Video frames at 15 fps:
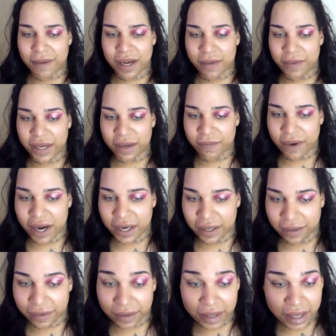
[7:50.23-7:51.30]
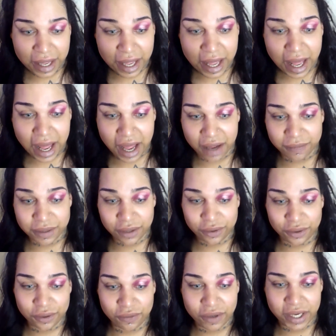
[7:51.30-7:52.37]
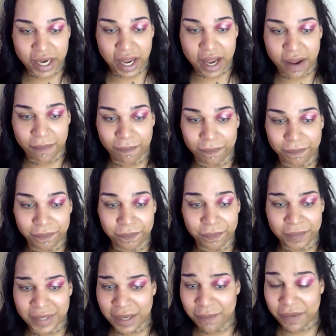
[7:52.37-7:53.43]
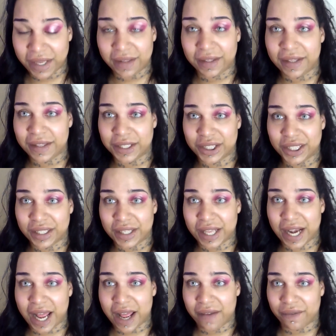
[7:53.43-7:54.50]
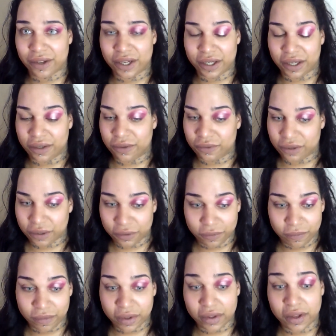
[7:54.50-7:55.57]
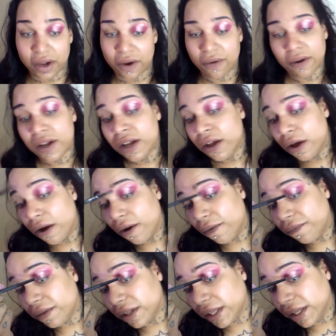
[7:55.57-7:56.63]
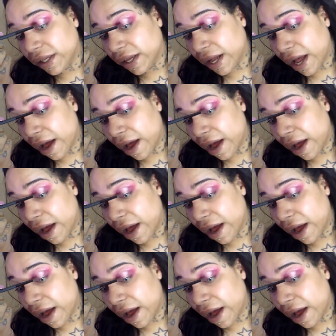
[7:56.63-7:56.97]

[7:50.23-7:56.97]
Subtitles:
not a makeup artist. I'm just doing basically the shit that I've learned on YouTube. So hopefully